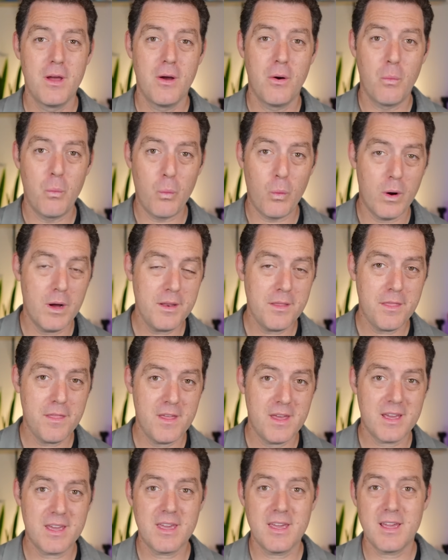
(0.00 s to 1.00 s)
One
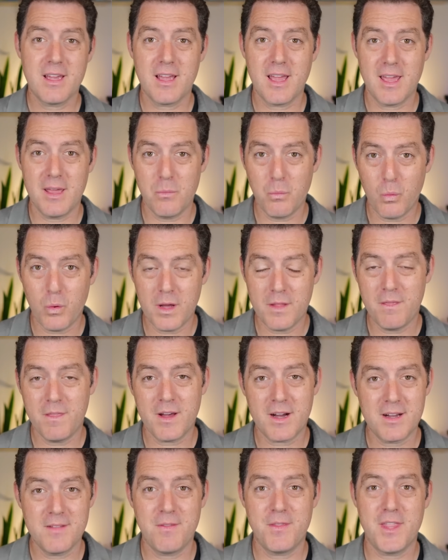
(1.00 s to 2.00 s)
thinking and one
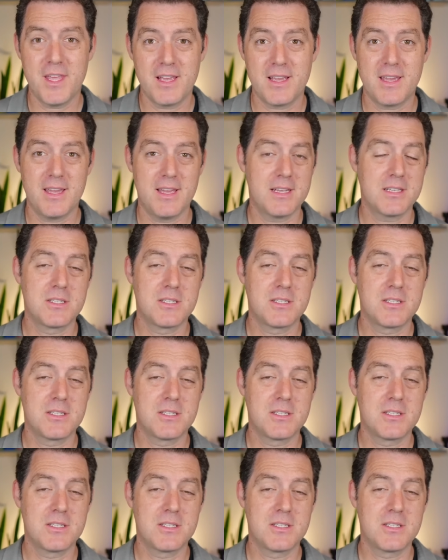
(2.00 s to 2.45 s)
non-thinking.